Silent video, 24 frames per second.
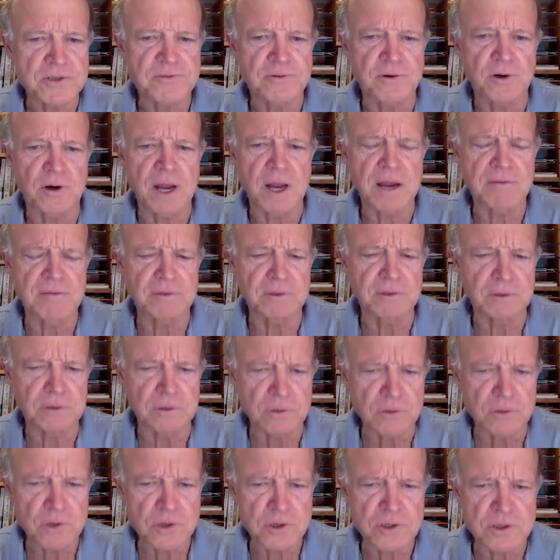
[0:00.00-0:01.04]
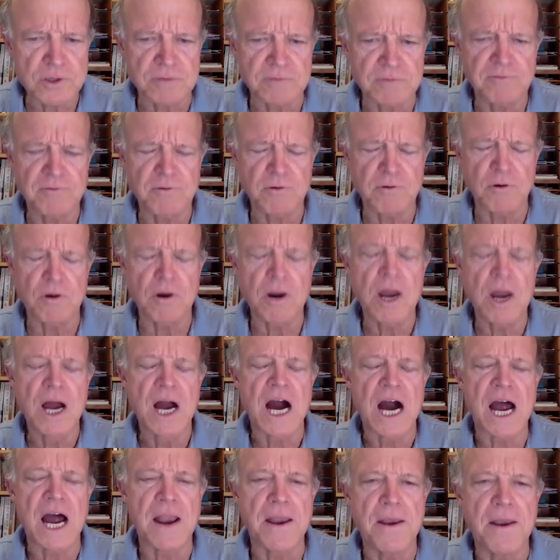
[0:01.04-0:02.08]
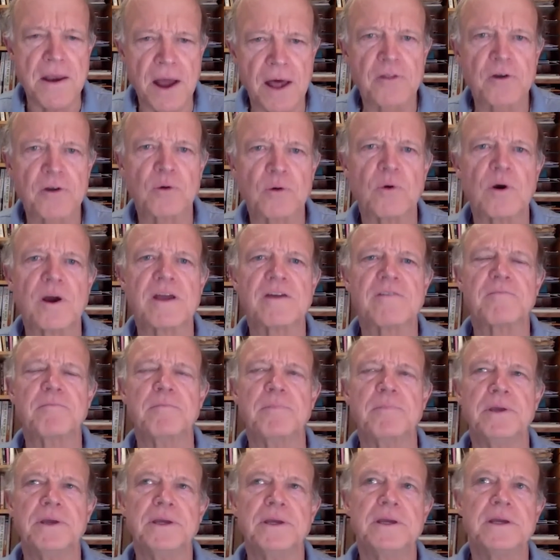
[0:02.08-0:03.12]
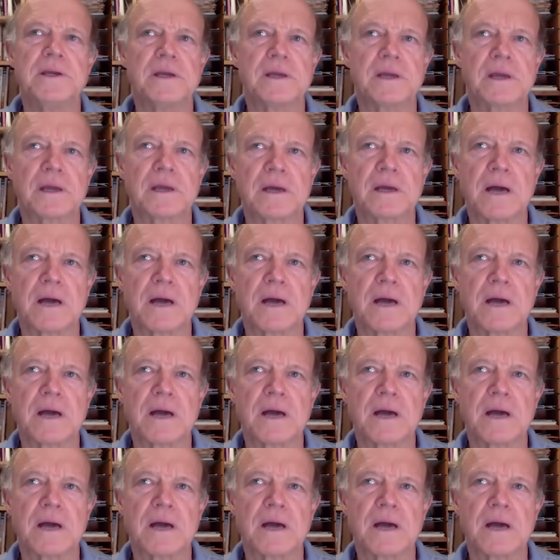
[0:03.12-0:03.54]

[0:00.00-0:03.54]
for evolution, for another way of being,